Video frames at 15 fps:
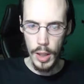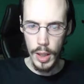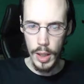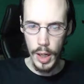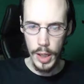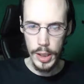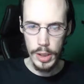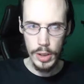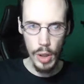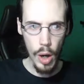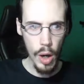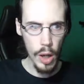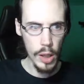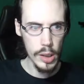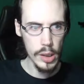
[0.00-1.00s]
And I can
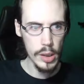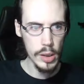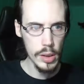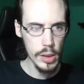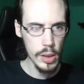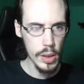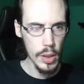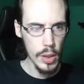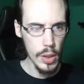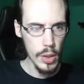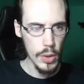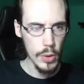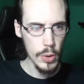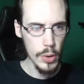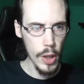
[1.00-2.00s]
talk.
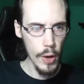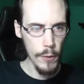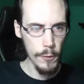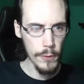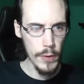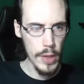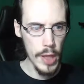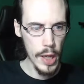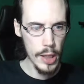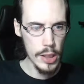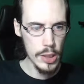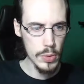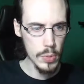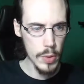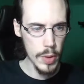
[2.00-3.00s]
Look how freely I can
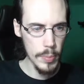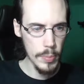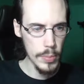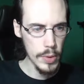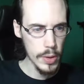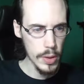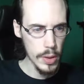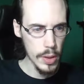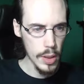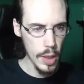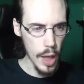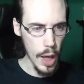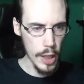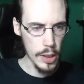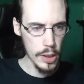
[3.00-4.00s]
swim.
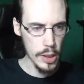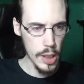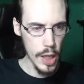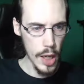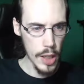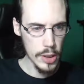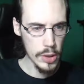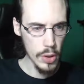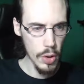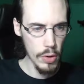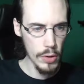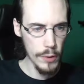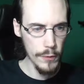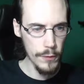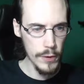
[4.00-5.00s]
I could catch all
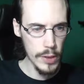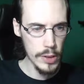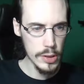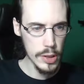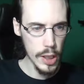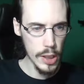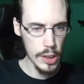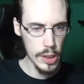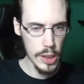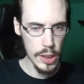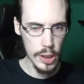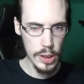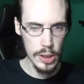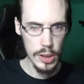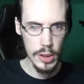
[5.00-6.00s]
the fish like
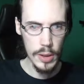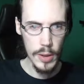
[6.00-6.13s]
this.